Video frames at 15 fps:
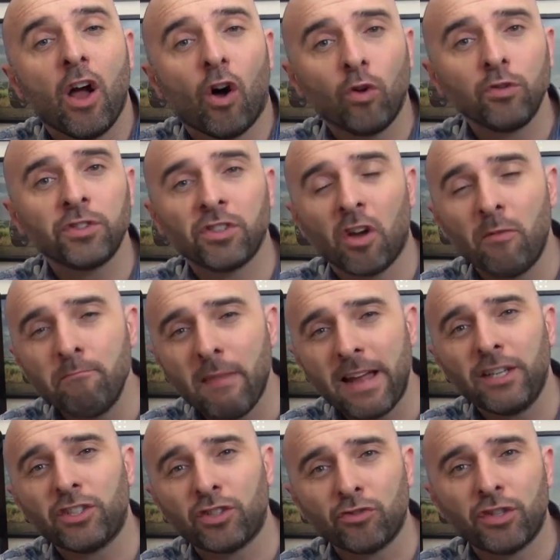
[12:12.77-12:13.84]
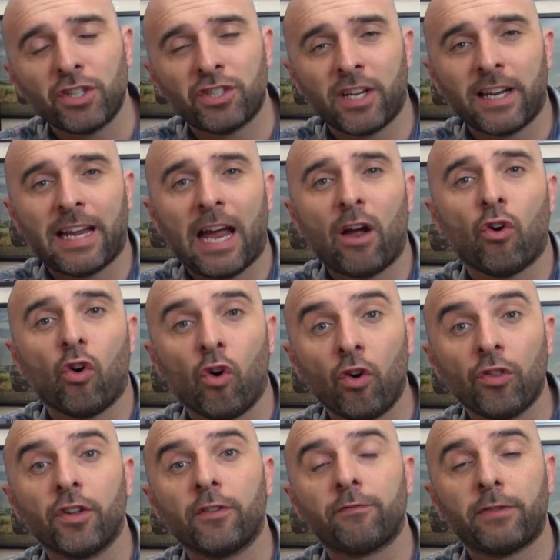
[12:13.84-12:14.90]
Also, make sure you check out
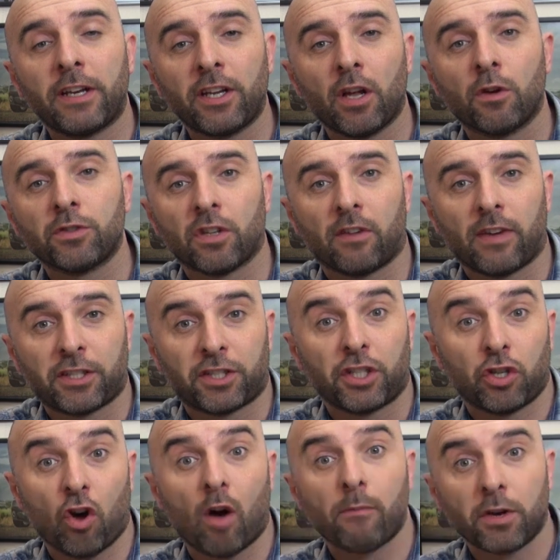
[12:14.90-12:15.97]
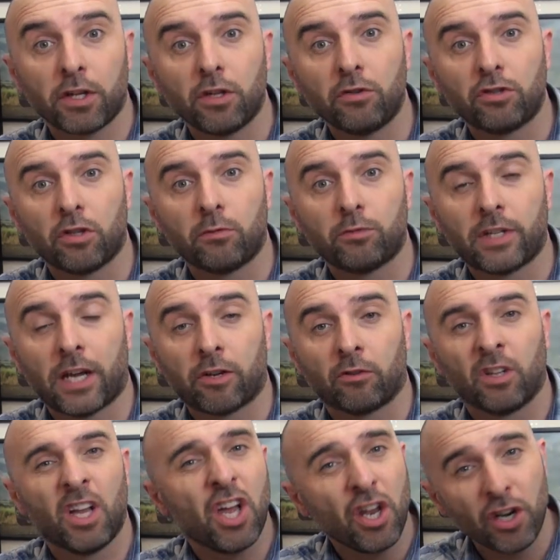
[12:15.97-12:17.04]
other videos that I've actually got on my YouTube channel.